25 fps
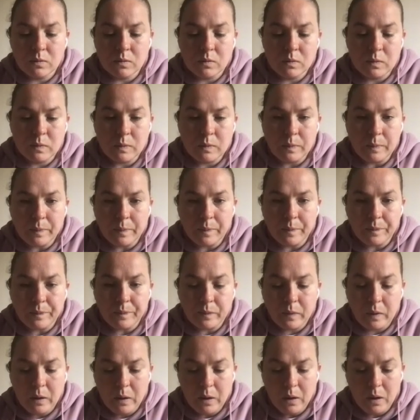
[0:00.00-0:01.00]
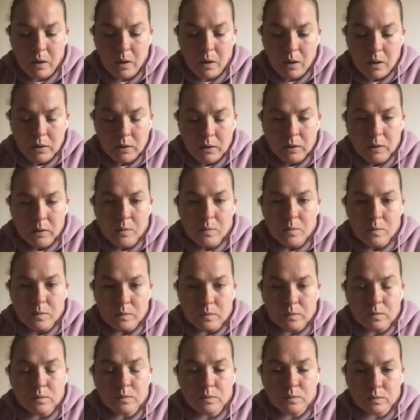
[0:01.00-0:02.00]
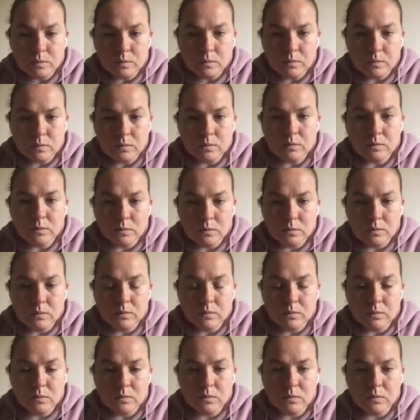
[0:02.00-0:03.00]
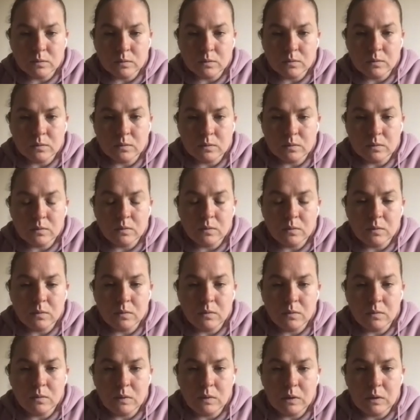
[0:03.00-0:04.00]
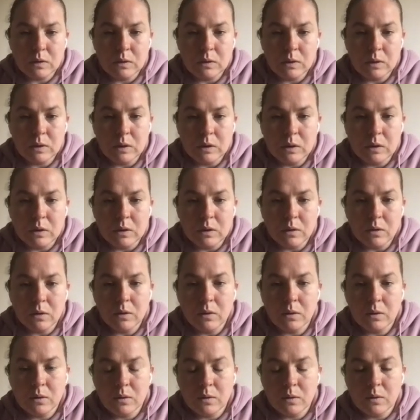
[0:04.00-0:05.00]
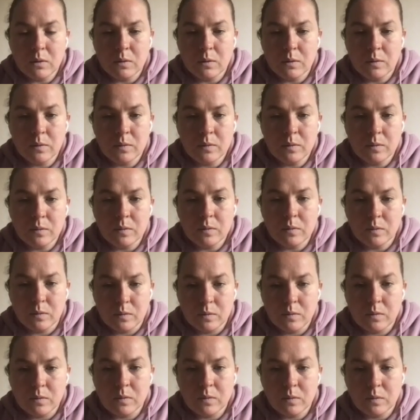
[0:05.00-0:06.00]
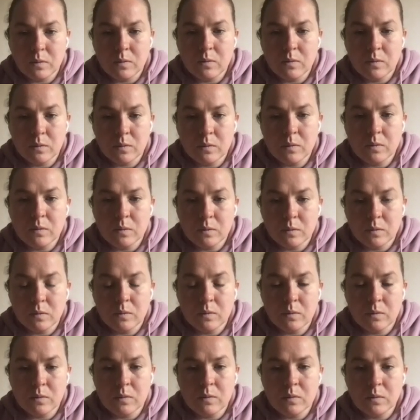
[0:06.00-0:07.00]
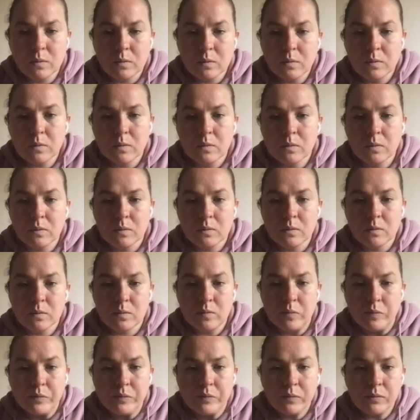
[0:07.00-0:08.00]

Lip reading: This person isn't speaking.